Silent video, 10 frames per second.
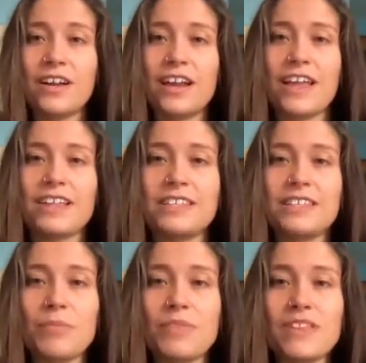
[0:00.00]
It's
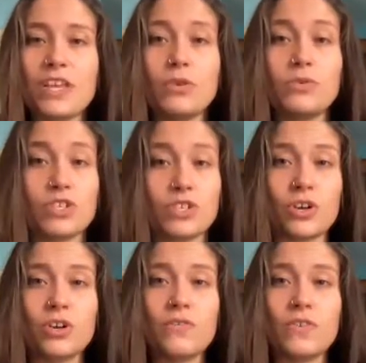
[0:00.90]
something that you
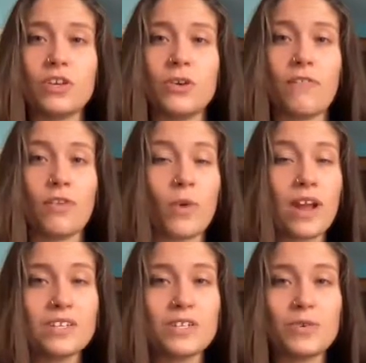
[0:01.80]
deserve and you have the
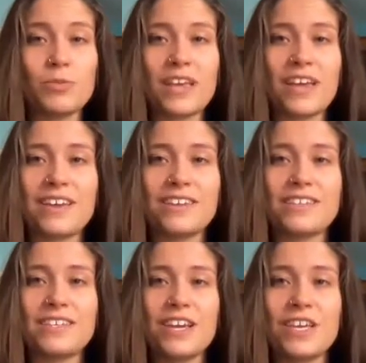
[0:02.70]
right to
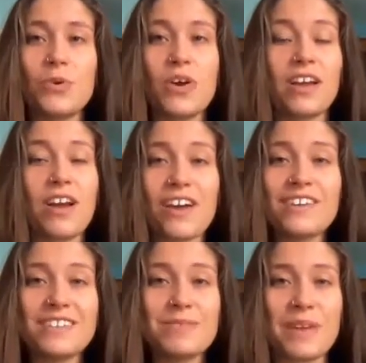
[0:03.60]
because you are a
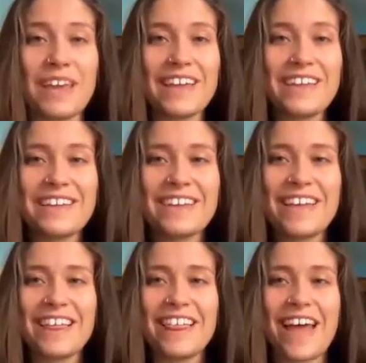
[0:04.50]
cognizant being
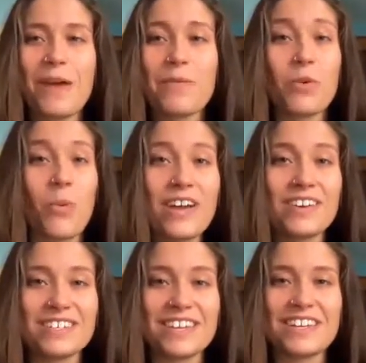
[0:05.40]
that
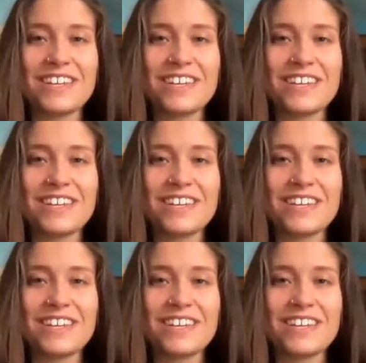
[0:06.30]
requires it